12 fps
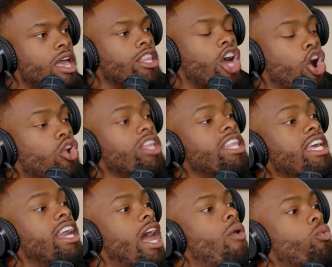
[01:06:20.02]
Yeah. The only thing
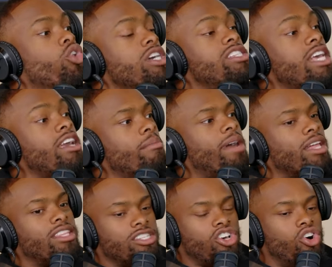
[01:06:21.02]
that I would say
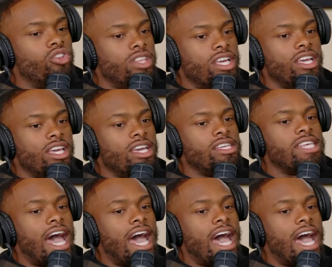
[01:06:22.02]
about this whole thing is,